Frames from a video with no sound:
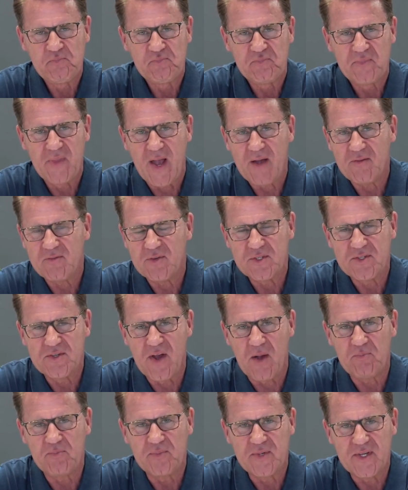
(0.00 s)
that would
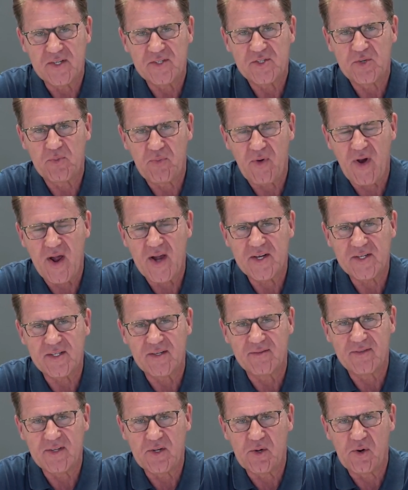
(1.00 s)
not be a surprise
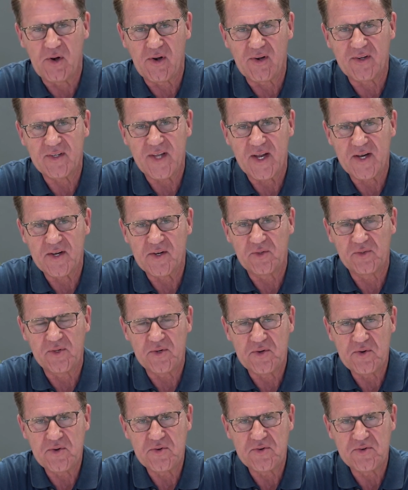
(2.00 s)
if you heard that on the
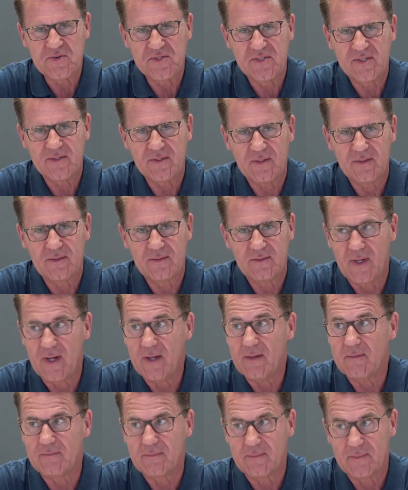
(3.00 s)
news.
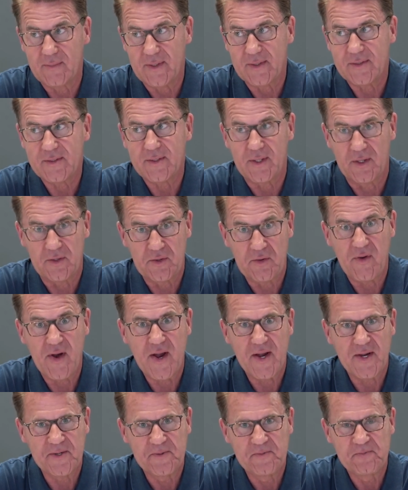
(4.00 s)
Yeah, it's gonna
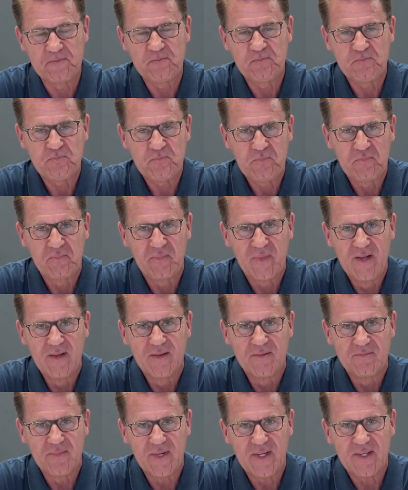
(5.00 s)
rain.
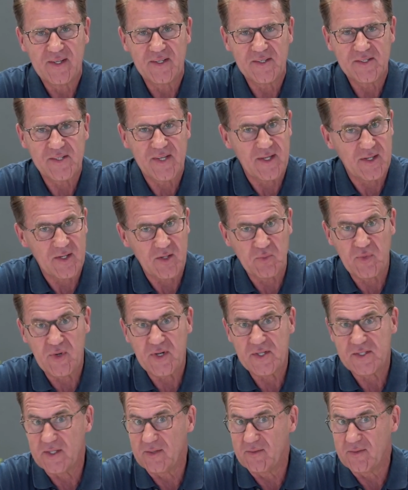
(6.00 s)
Because here in
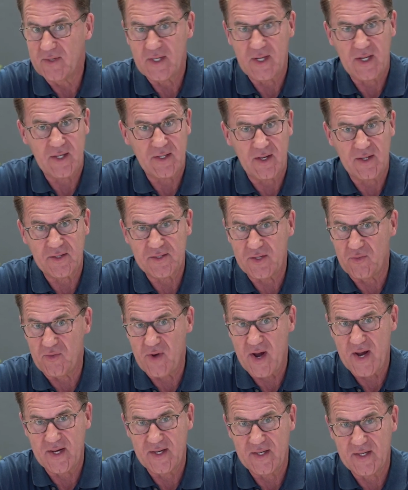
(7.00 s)
Britain, we get lots of
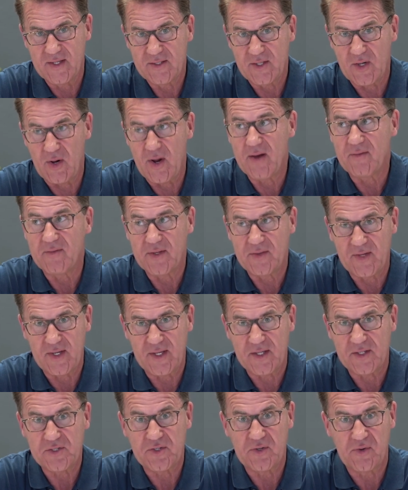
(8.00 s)
rain, so
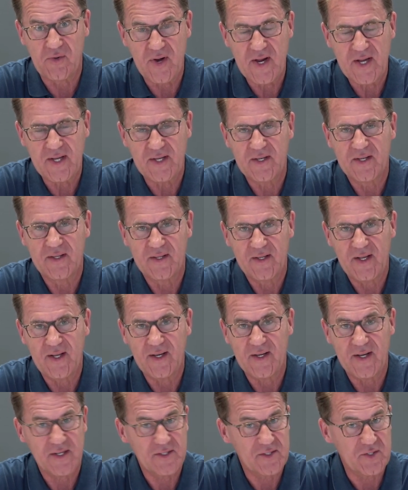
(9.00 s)
everything is green,
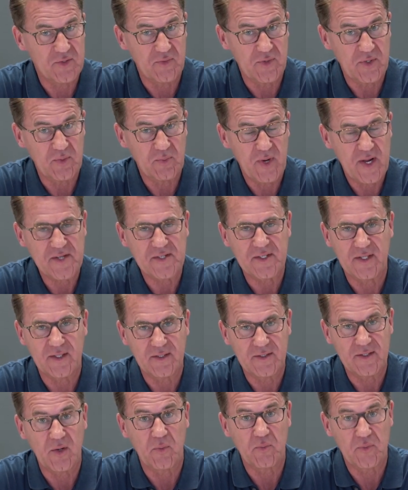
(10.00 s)
and that's a real
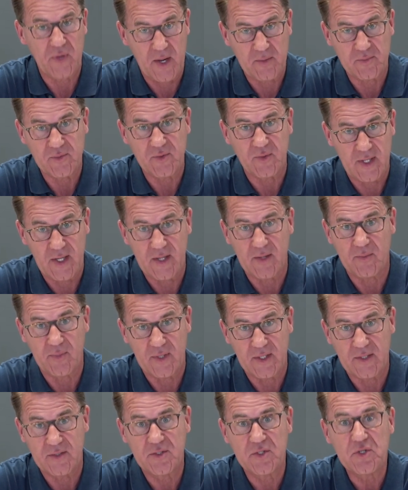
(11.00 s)
blessing. Sometimes we get a
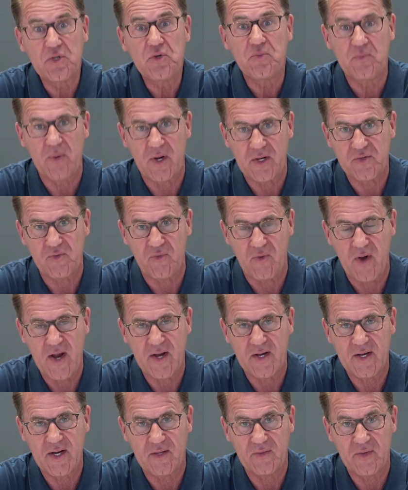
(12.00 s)
bit too much
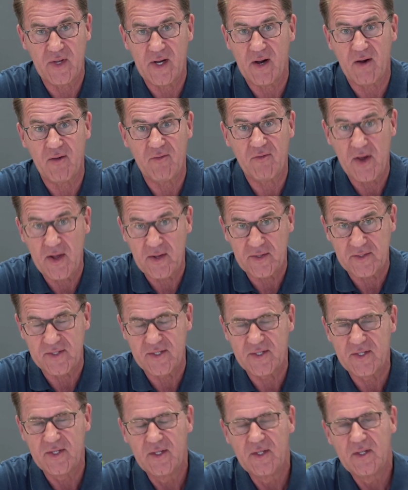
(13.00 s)
rain and there are
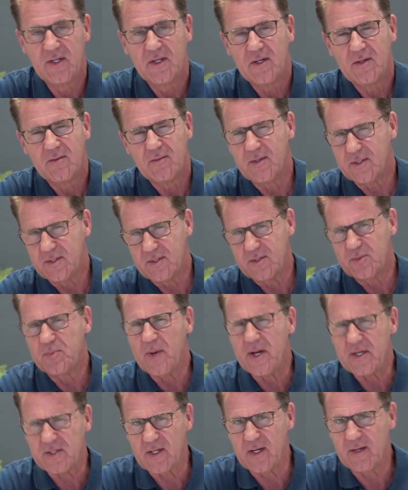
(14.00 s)
floods, which
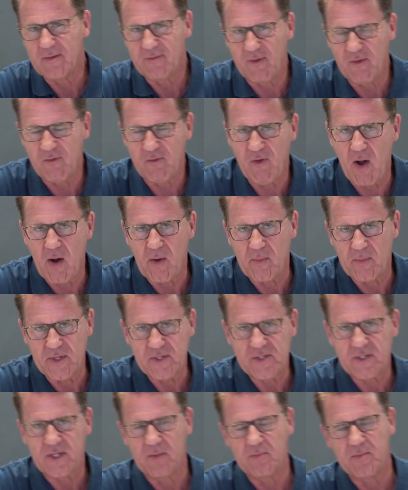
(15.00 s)
especially for
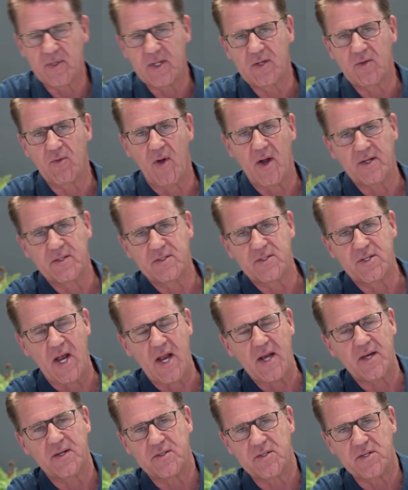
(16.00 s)
farmers can be quite
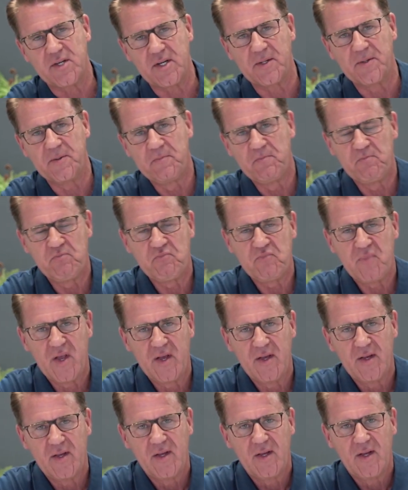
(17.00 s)
challenging.
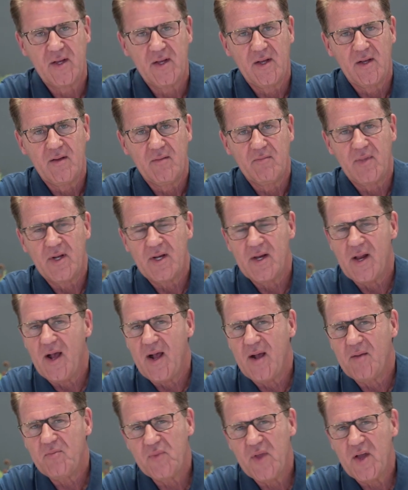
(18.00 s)
But
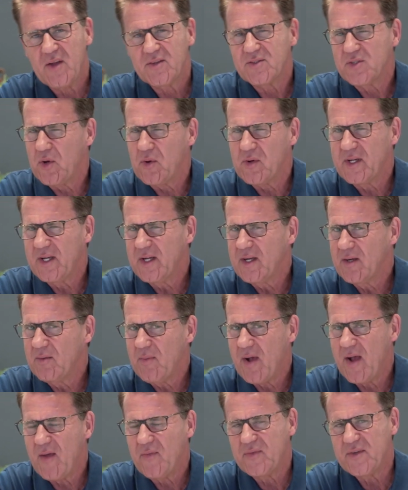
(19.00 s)
I'm not talking
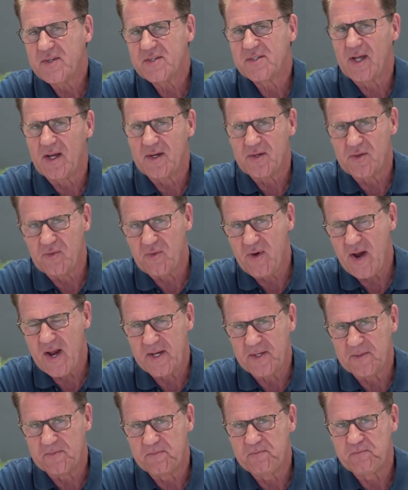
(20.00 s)
about this kind of
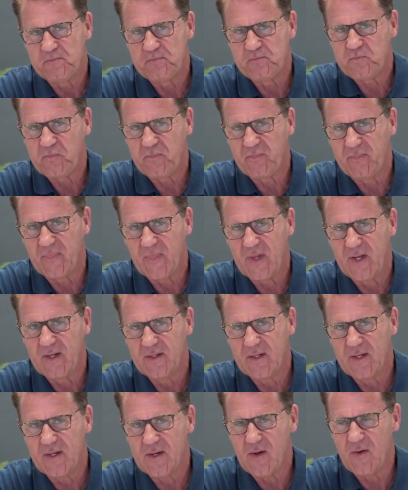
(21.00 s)
rain,
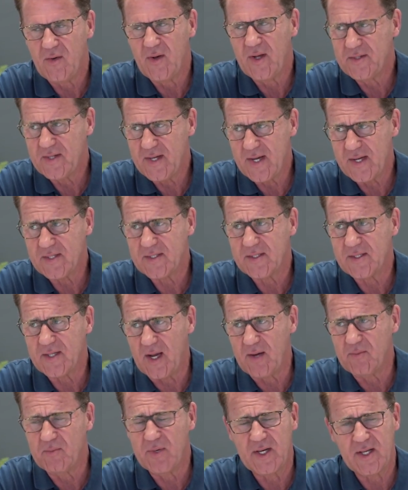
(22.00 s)
you know, and yes,
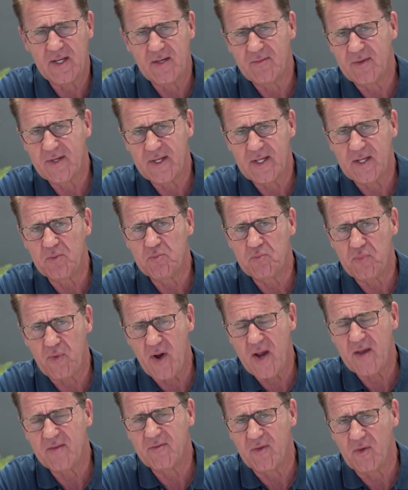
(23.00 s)
I believe we can
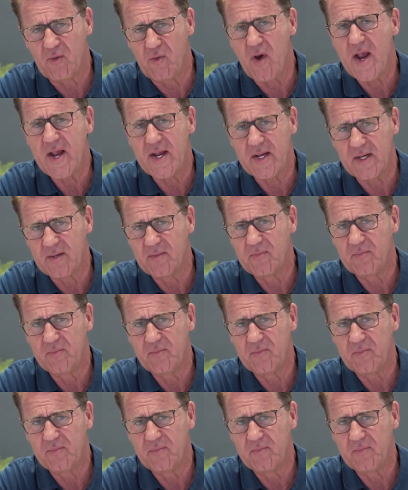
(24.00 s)
pray for rain,